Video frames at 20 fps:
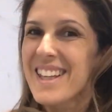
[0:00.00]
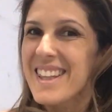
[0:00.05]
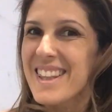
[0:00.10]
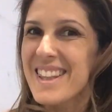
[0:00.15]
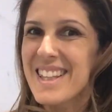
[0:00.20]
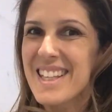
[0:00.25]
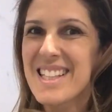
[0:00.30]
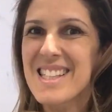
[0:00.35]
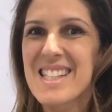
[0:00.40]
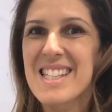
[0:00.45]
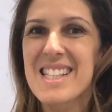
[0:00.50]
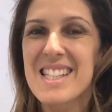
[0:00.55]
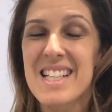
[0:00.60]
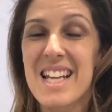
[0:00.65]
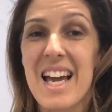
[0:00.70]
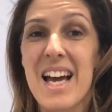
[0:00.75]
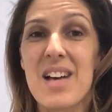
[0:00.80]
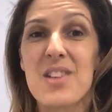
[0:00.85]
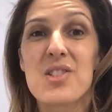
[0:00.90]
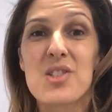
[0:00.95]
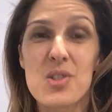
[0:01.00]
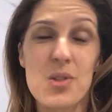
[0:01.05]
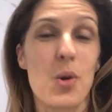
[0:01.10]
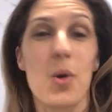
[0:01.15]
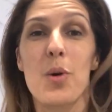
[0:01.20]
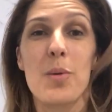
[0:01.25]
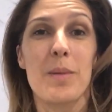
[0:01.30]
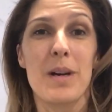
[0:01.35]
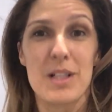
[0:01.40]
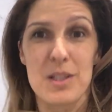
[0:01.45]
This is now so
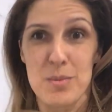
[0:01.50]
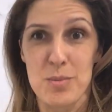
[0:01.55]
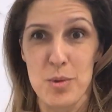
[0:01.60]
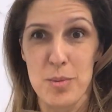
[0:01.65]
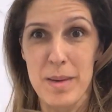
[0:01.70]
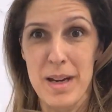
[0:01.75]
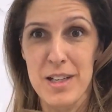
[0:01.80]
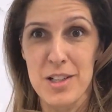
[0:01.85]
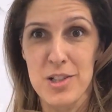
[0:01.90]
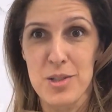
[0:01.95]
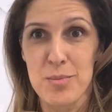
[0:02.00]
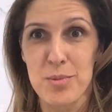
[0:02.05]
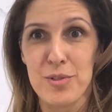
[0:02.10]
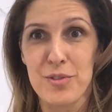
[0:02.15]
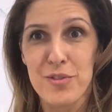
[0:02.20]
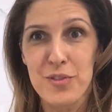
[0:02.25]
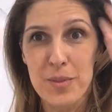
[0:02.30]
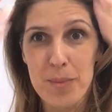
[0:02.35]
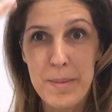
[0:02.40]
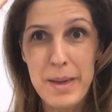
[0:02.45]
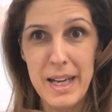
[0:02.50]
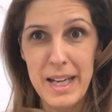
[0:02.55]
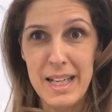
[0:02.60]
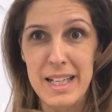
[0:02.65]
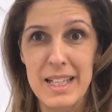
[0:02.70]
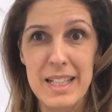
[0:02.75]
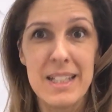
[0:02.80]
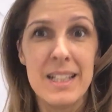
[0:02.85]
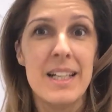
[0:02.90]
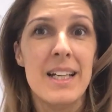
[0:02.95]
much more manageable for
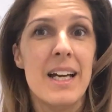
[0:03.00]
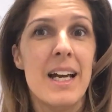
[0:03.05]
me.